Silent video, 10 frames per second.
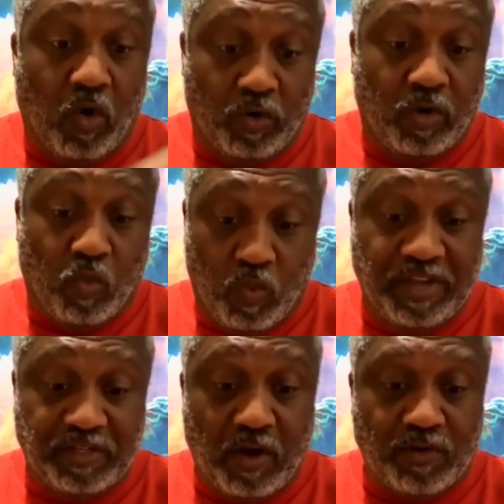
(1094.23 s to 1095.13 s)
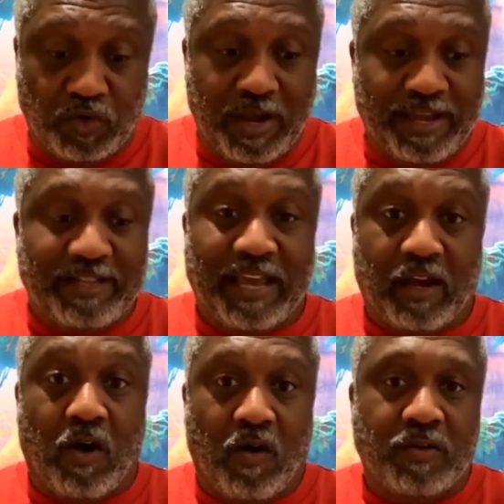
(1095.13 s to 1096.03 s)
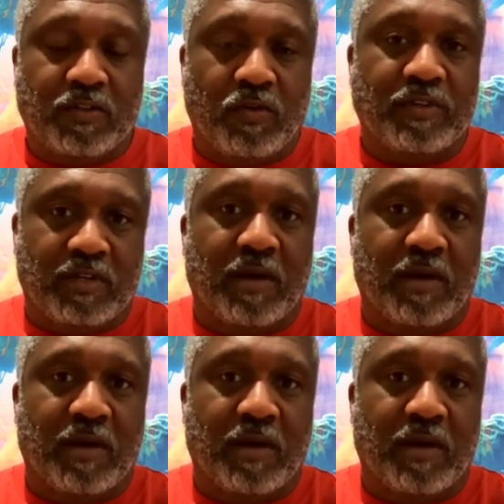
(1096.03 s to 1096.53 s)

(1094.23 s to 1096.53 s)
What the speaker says: On a race car track, that car is going